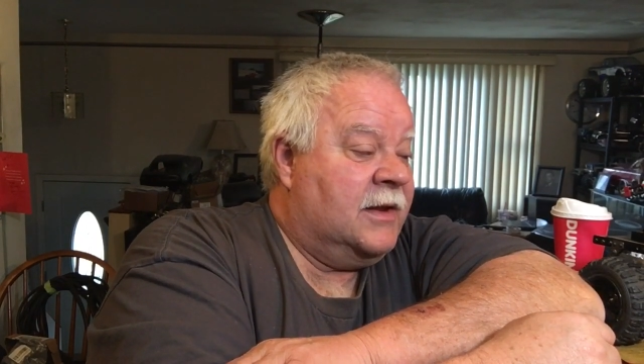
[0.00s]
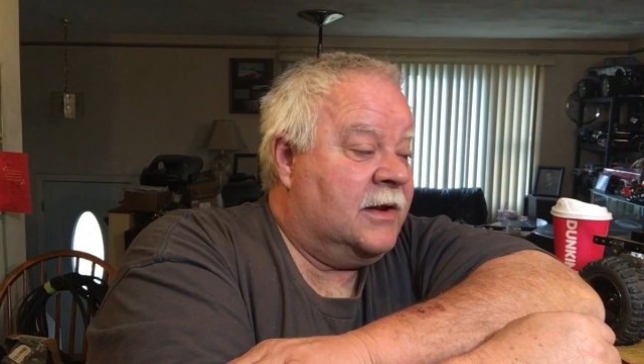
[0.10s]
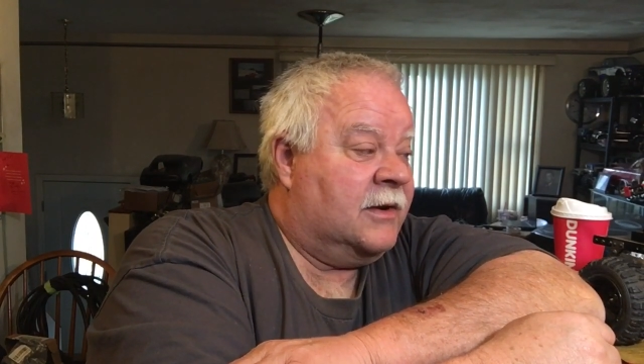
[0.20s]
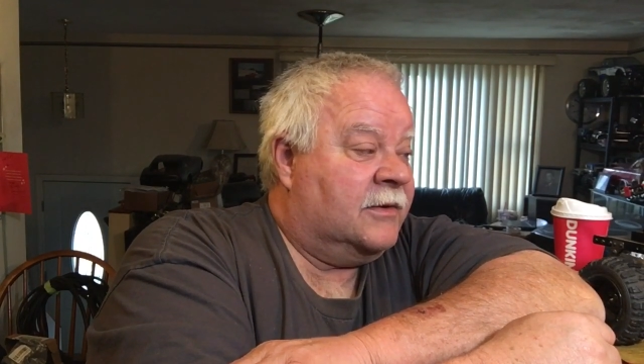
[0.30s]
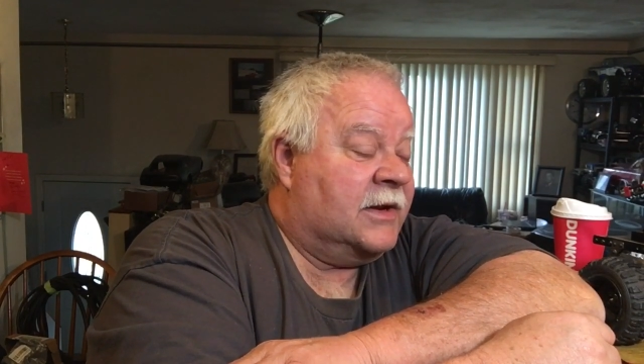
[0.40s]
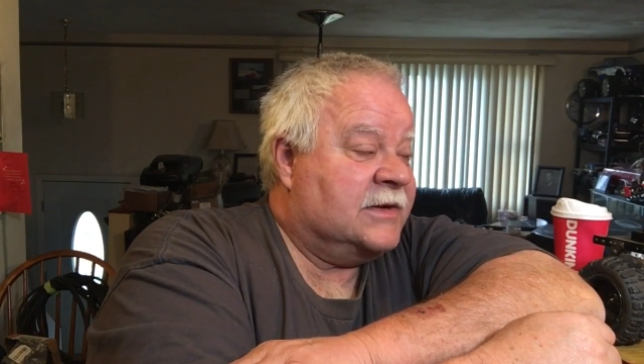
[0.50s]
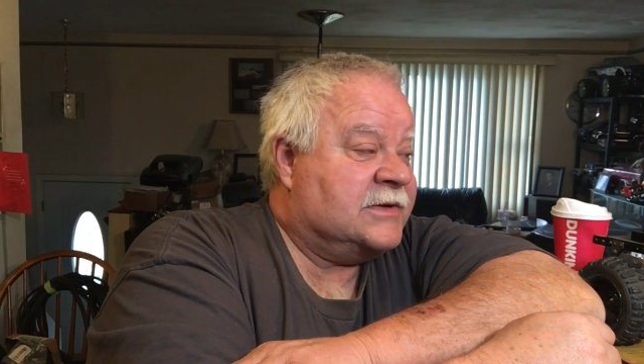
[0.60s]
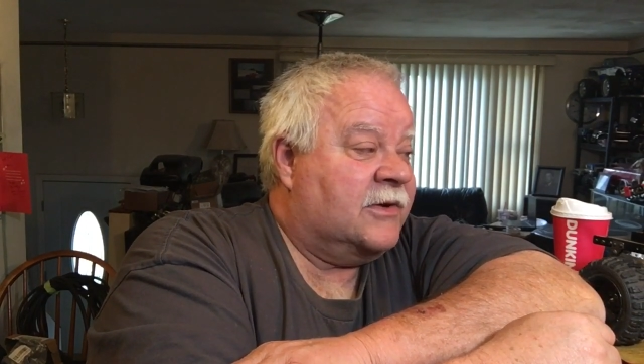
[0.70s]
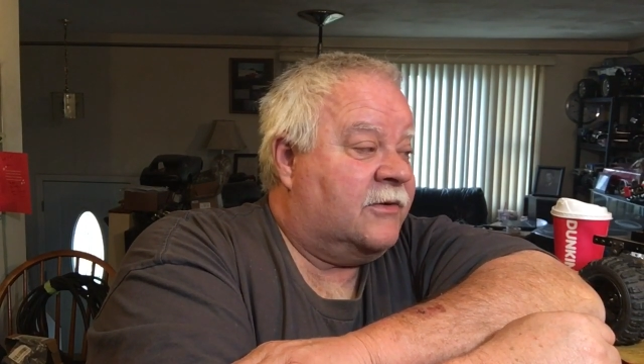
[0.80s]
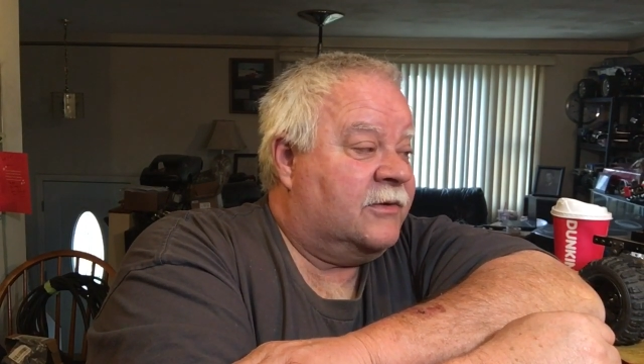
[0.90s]
know, they're
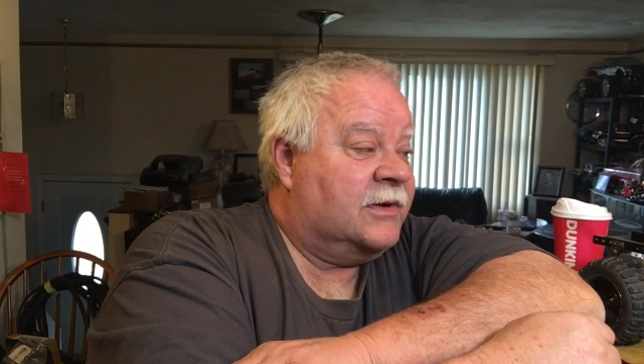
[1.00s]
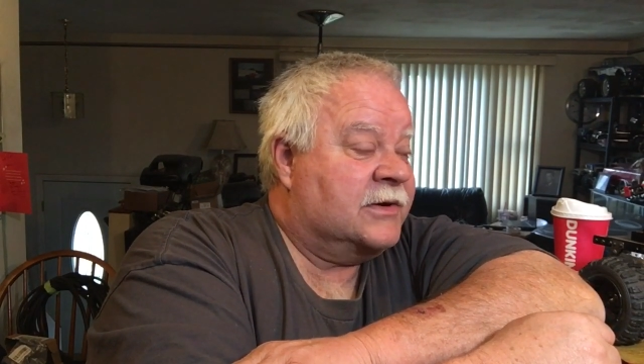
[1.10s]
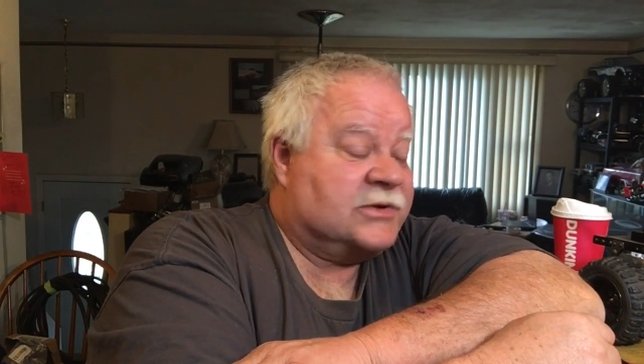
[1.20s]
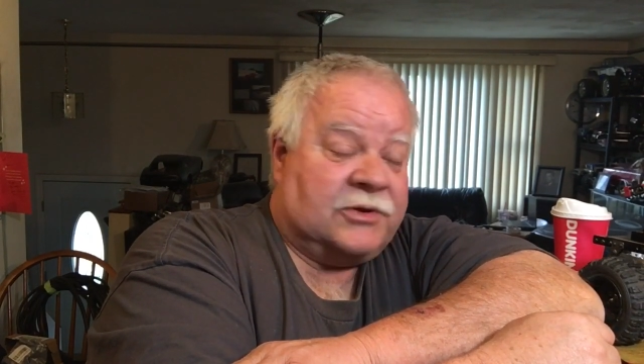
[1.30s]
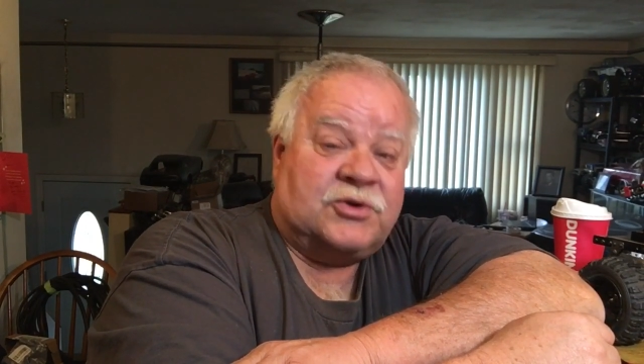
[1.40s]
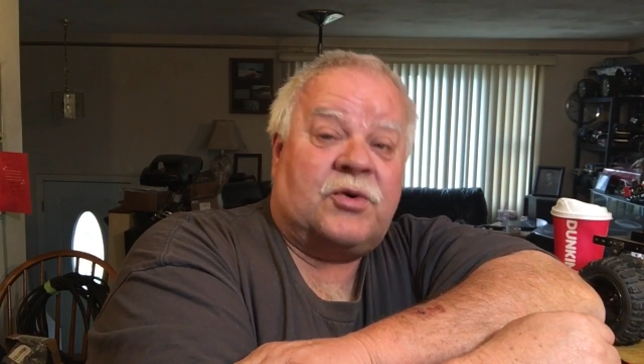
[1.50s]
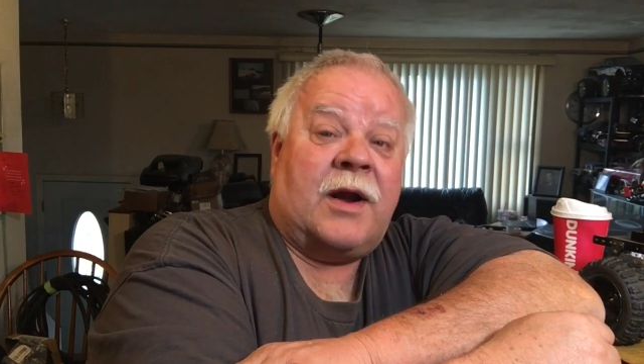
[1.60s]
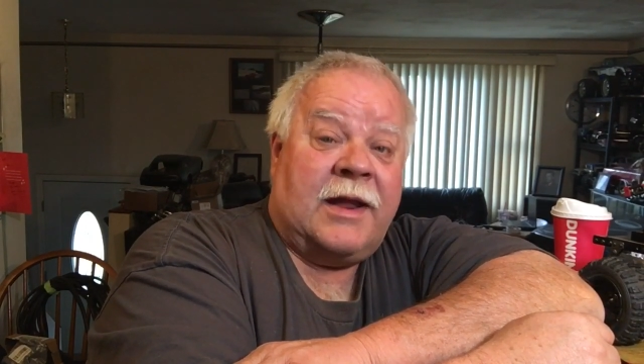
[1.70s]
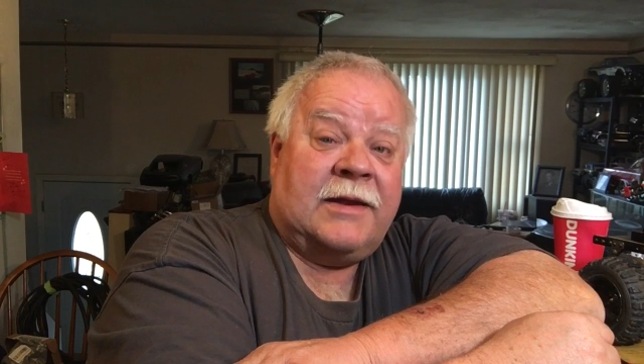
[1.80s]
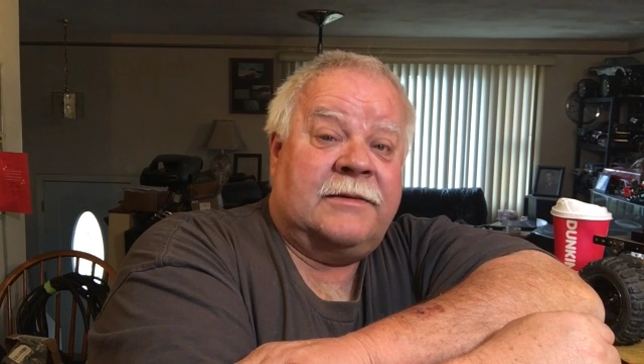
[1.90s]
still
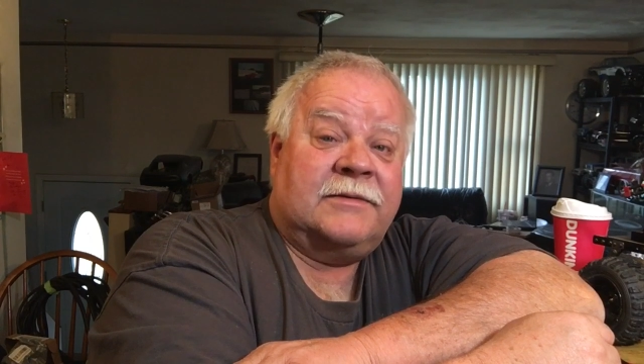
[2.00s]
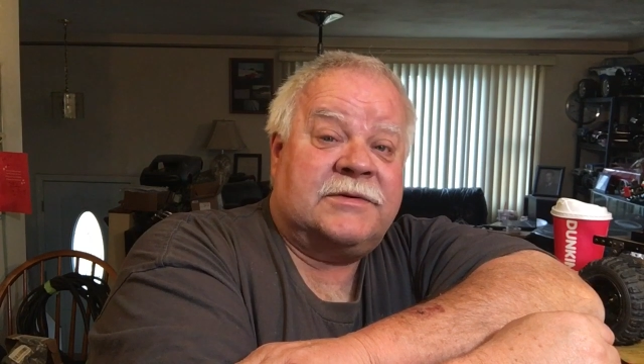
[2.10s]
trying.